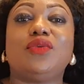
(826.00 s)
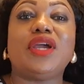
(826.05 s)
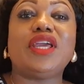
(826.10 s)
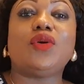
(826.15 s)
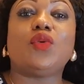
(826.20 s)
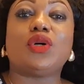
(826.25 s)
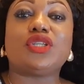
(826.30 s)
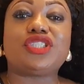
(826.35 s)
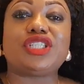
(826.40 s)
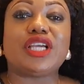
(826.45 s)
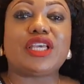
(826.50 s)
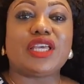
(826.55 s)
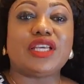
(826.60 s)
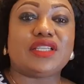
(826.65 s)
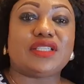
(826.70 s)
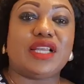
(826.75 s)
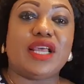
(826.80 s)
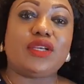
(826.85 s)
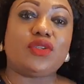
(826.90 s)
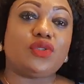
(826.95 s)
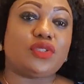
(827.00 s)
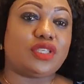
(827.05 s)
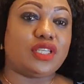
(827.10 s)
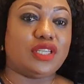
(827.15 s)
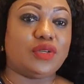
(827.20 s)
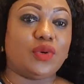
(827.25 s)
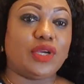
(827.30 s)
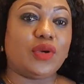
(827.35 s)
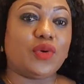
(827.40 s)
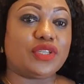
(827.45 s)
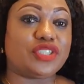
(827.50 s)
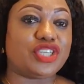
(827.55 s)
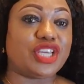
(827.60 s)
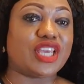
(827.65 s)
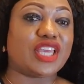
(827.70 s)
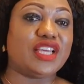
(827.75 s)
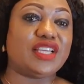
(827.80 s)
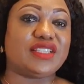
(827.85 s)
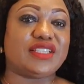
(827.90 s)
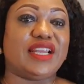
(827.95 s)
the way he was shaking his leg, you see the way he was
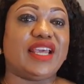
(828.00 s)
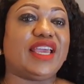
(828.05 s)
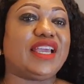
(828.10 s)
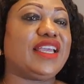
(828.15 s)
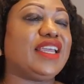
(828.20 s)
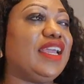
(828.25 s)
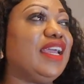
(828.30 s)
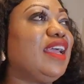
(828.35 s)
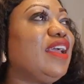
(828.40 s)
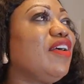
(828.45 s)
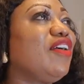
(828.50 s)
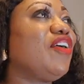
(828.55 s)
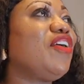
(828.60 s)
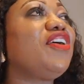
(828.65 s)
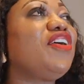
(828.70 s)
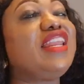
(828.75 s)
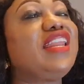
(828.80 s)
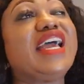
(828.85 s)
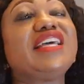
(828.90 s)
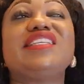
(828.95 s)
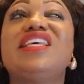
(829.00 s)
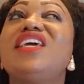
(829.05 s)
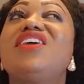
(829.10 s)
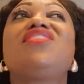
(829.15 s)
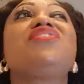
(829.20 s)
shaking his leg. Oh, there's